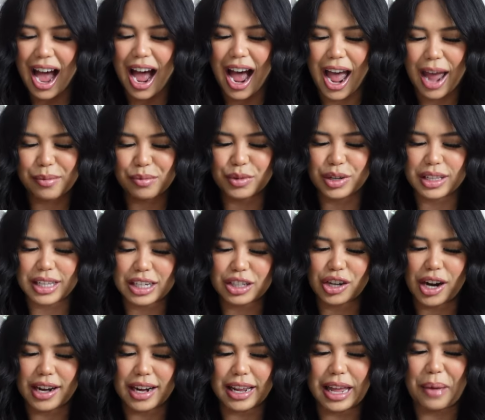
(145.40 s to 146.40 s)
I'm really
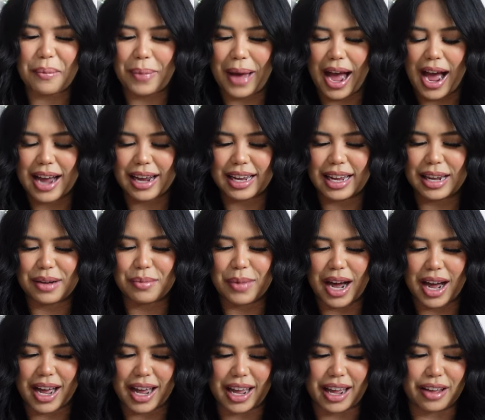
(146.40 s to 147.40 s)
trying to get back in
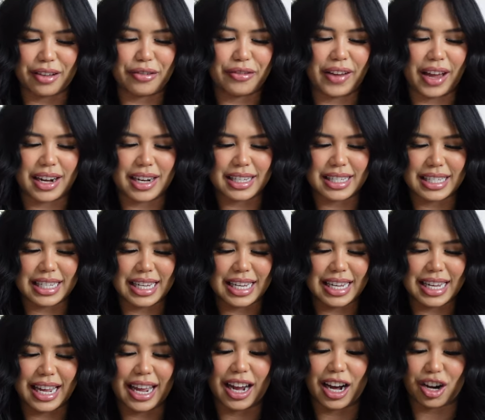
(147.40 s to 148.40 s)
my
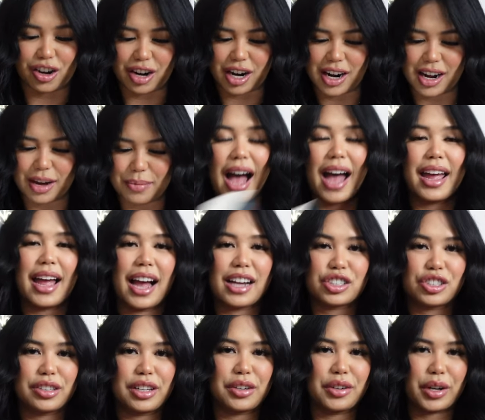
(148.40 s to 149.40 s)
fantasy era. I
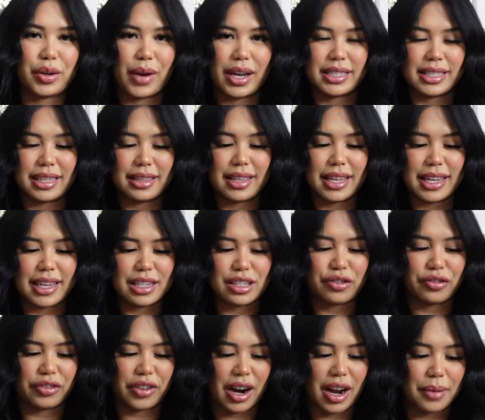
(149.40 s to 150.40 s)
actually requested this
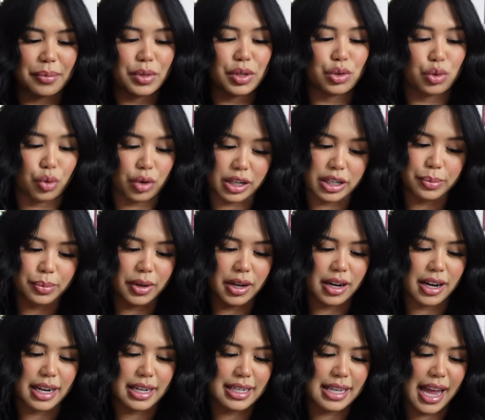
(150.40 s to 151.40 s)
from
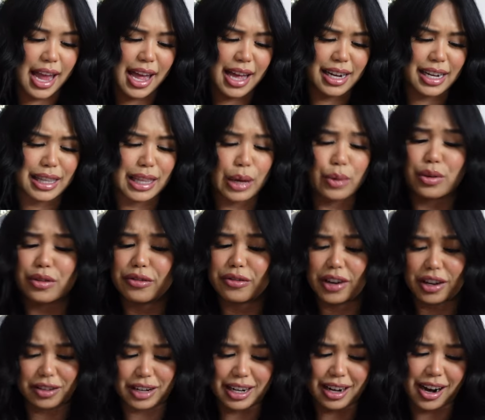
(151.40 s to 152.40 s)
Sourcebooks, and they were
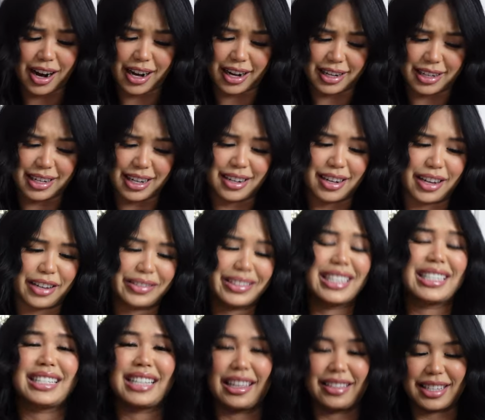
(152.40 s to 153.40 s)
very kind enough to
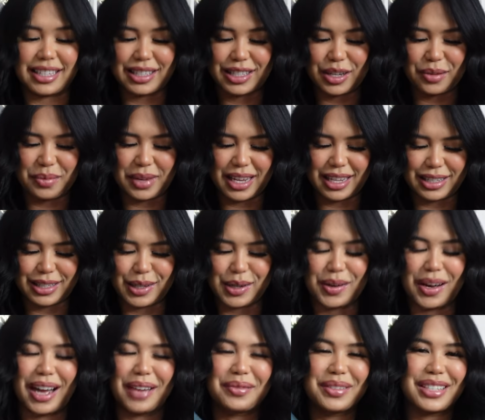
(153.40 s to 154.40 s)
send this to me, so
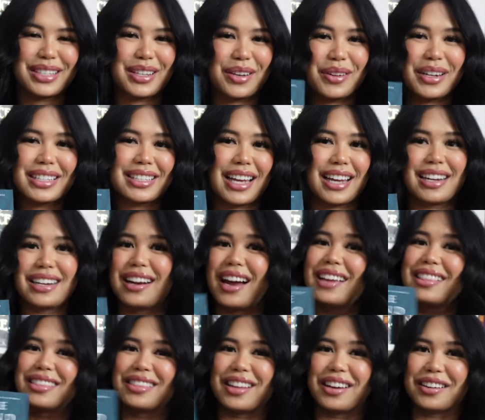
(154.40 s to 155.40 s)
I'm so excited. I
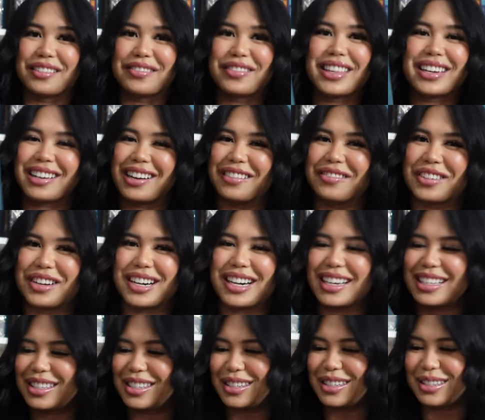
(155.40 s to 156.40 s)
love the cover.
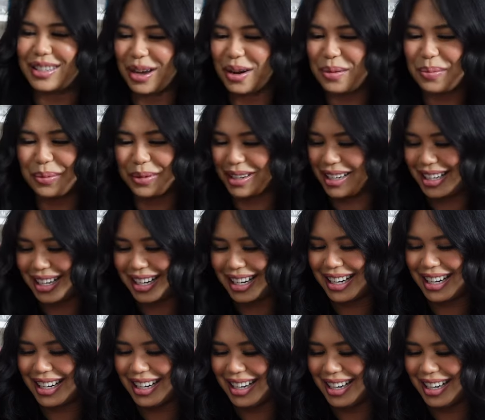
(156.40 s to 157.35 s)
It's so pretty.